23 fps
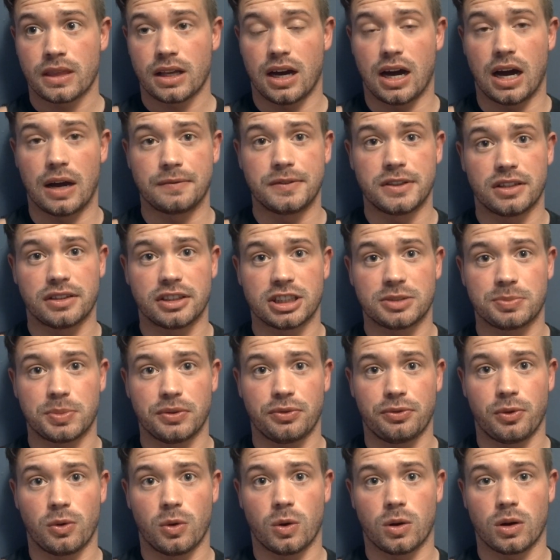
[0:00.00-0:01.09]
I've done this
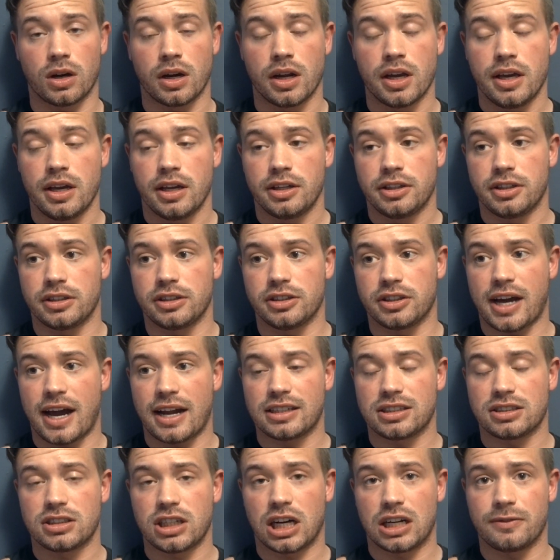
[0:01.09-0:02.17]
before, and you kind
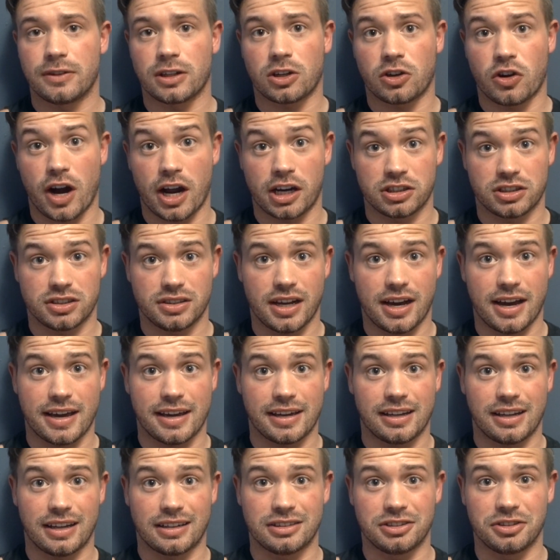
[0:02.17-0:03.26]
of start with a crash
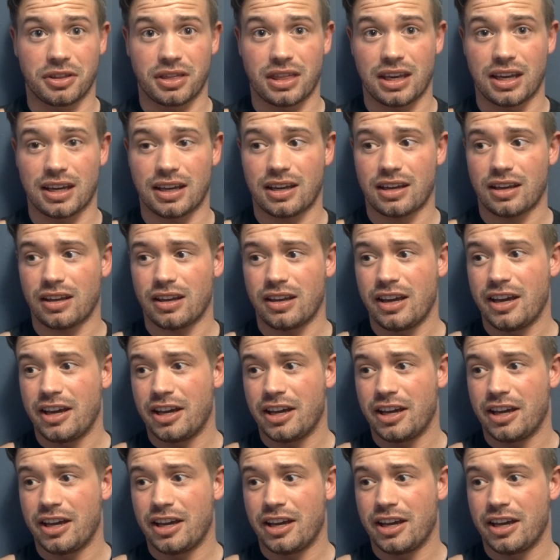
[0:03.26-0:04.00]
diet and you think